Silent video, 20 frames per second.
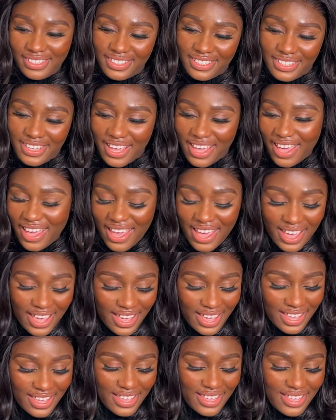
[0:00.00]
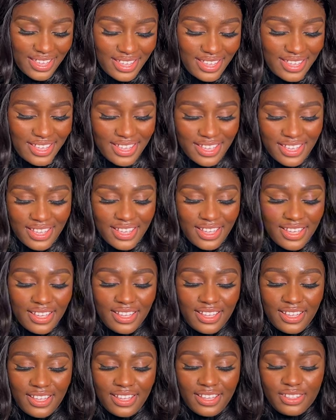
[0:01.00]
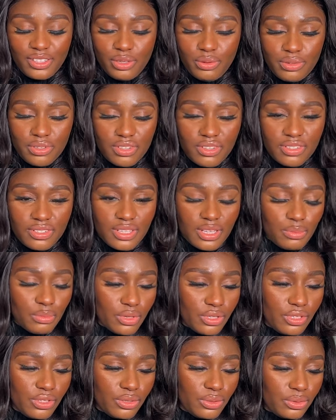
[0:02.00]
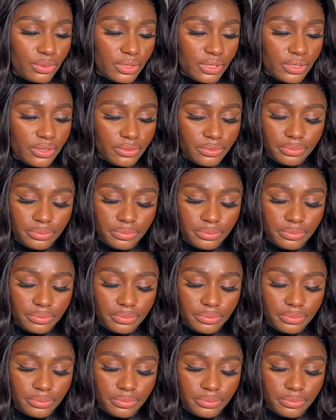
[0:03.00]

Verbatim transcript: Yay! That was gonna take me the whole day.